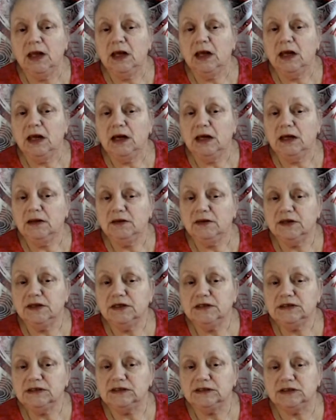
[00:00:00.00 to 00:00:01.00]
At this
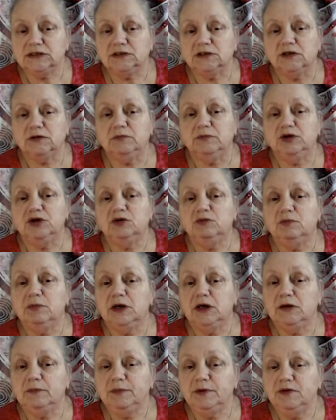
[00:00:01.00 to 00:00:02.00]
time, you may
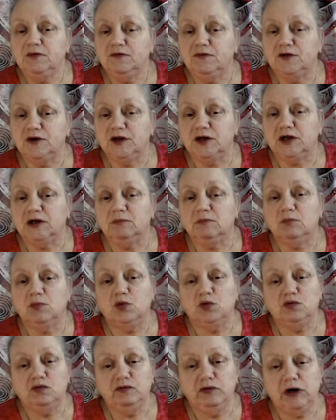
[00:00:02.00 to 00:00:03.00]
be feeling
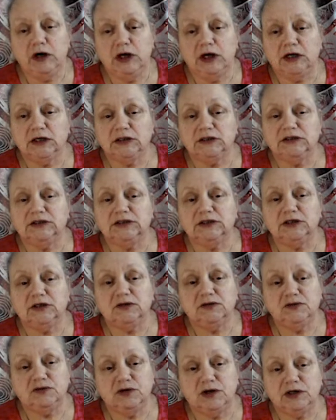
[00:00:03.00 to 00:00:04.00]
more relaxed and
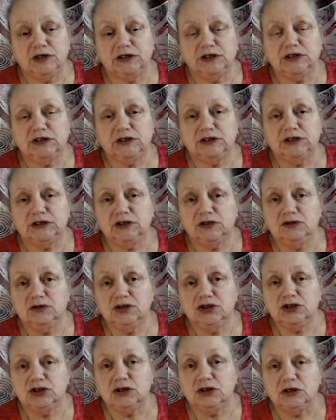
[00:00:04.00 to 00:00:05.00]
ready to
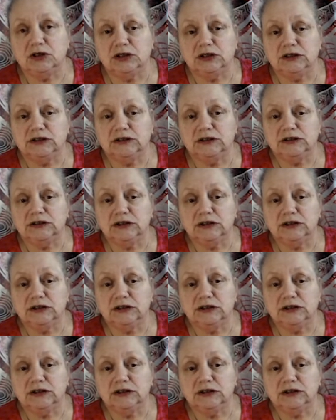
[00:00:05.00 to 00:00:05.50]
socialise.